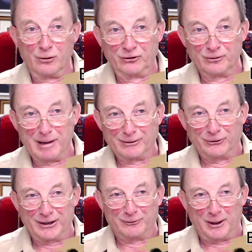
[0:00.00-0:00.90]
are mounting a
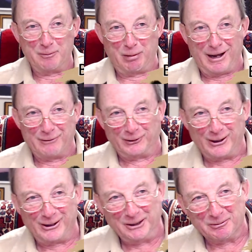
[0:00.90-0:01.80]
very powerful
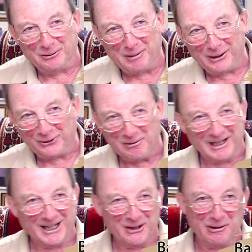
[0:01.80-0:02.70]
argument about something at
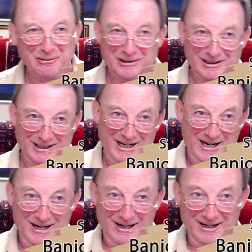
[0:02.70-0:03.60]
the moment.
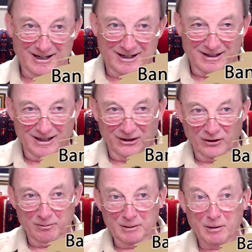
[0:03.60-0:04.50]
I think
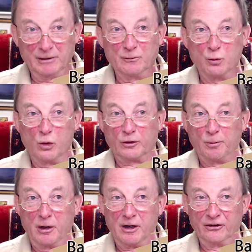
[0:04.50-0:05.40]
somebody might have walked
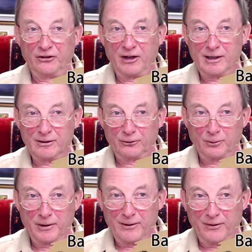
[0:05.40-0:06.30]
past the house
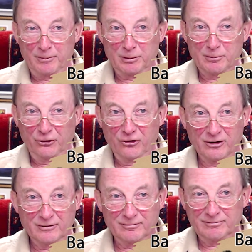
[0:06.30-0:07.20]
without their permission.
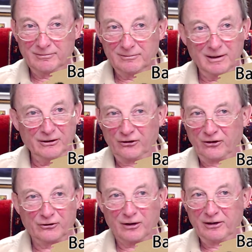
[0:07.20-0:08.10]
It's
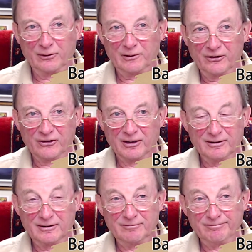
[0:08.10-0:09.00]
disgraceful, isn't
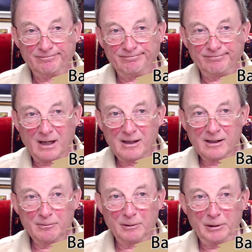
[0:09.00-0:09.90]
it?
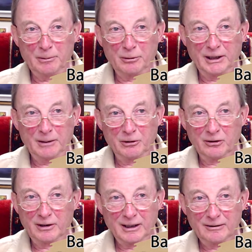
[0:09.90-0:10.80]
But people keep doing it.